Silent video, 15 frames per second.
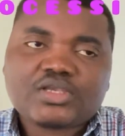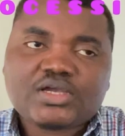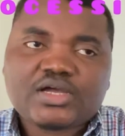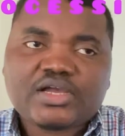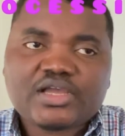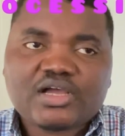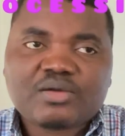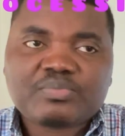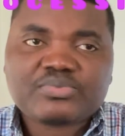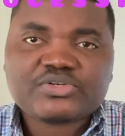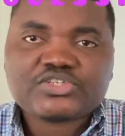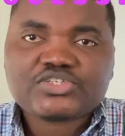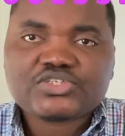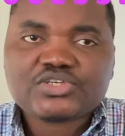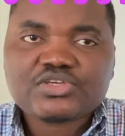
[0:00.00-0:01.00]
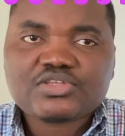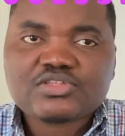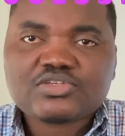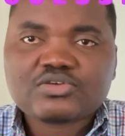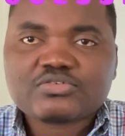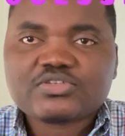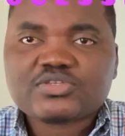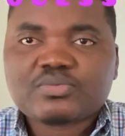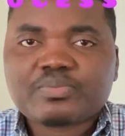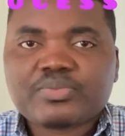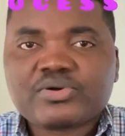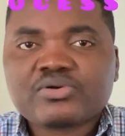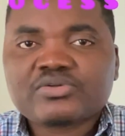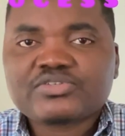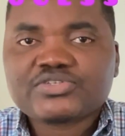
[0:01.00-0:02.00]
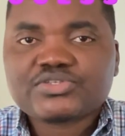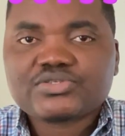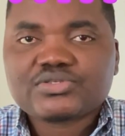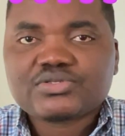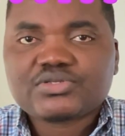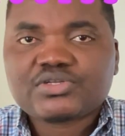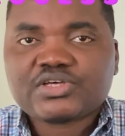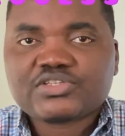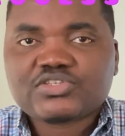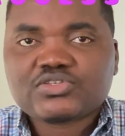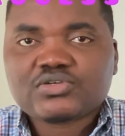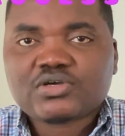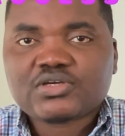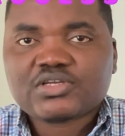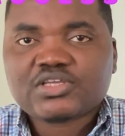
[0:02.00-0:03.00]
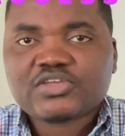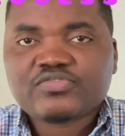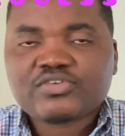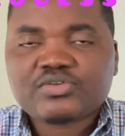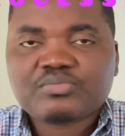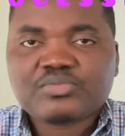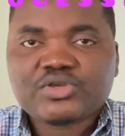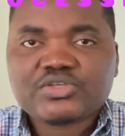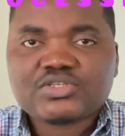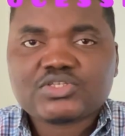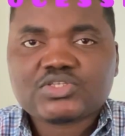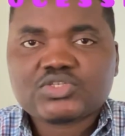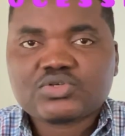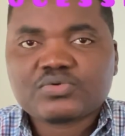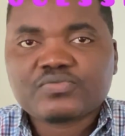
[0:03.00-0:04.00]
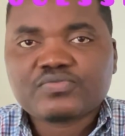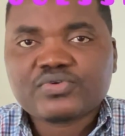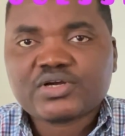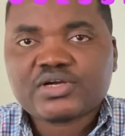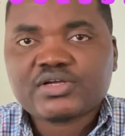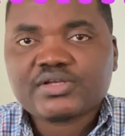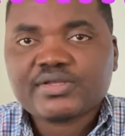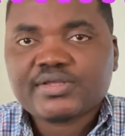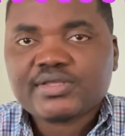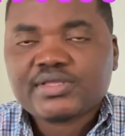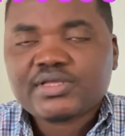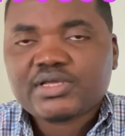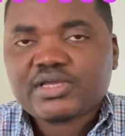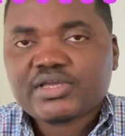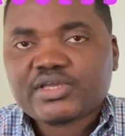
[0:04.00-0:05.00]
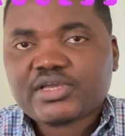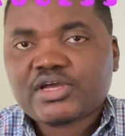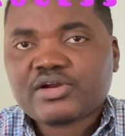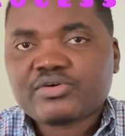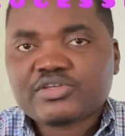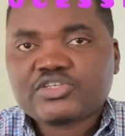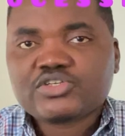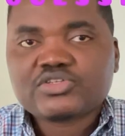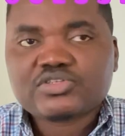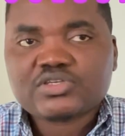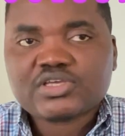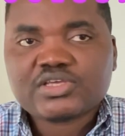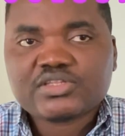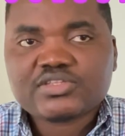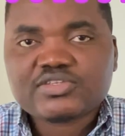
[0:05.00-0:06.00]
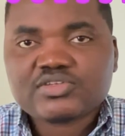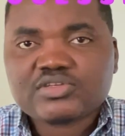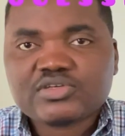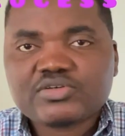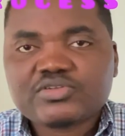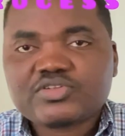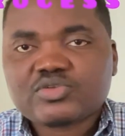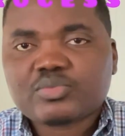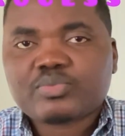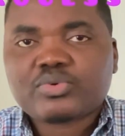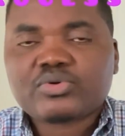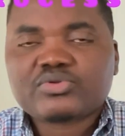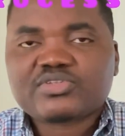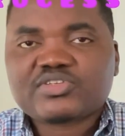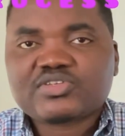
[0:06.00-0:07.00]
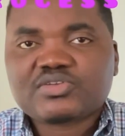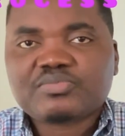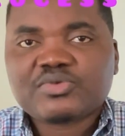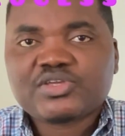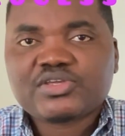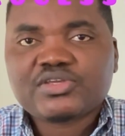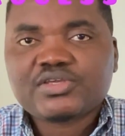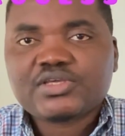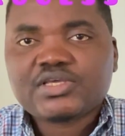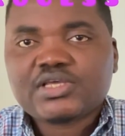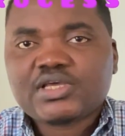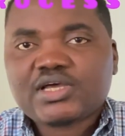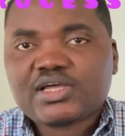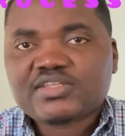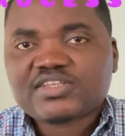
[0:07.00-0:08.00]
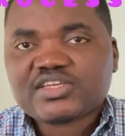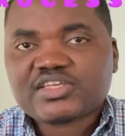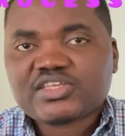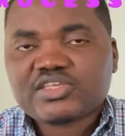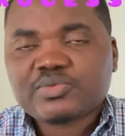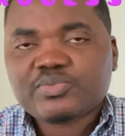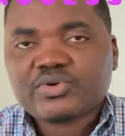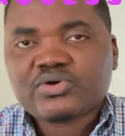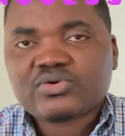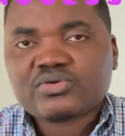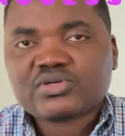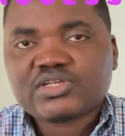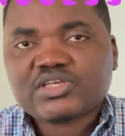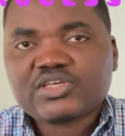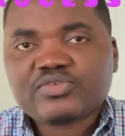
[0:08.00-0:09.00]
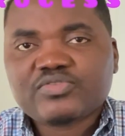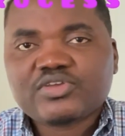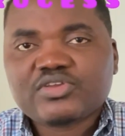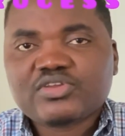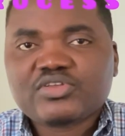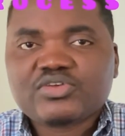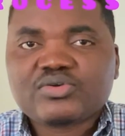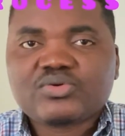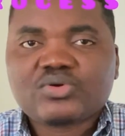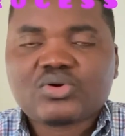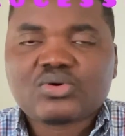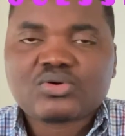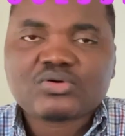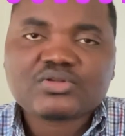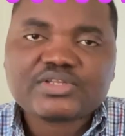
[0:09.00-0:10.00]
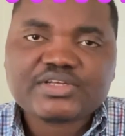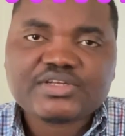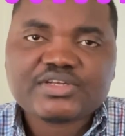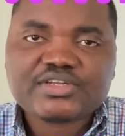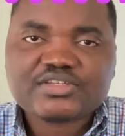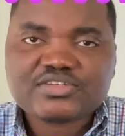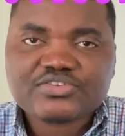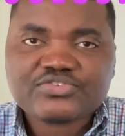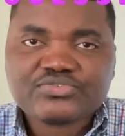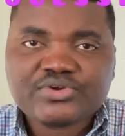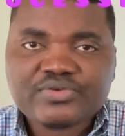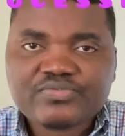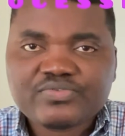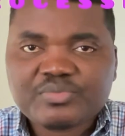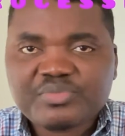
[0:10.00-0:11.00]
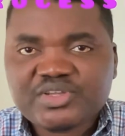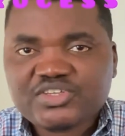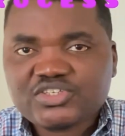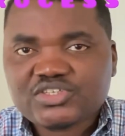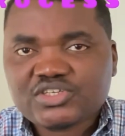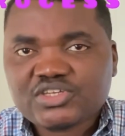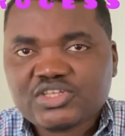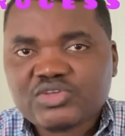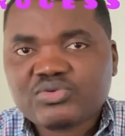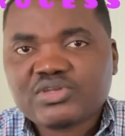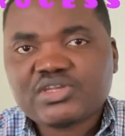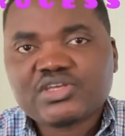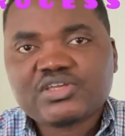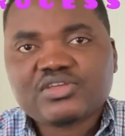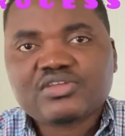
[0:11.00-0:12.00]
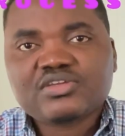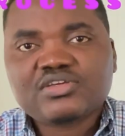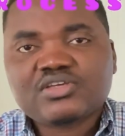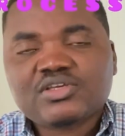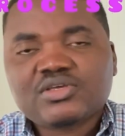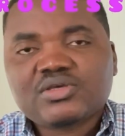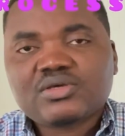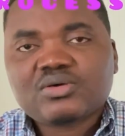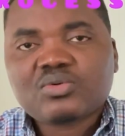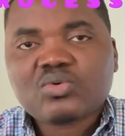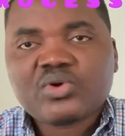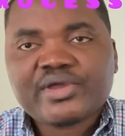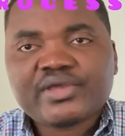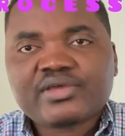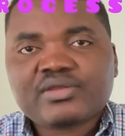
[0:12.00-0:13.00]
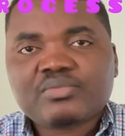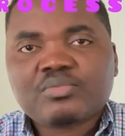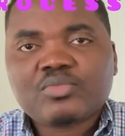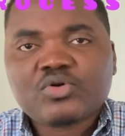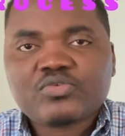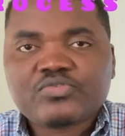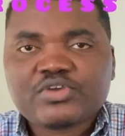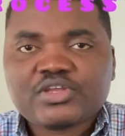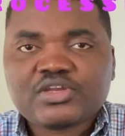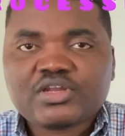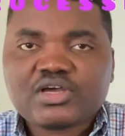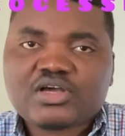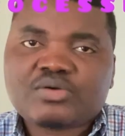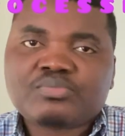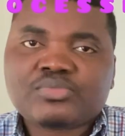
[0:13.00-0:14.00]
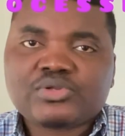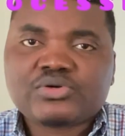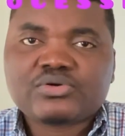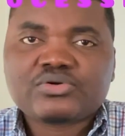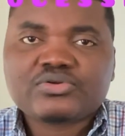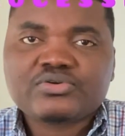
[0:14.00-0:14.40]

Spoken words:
I appreciate your support that you are giving me so far. I encourage you to continue supporting me as I keep on giving you all the necessary information you need when moving abroad,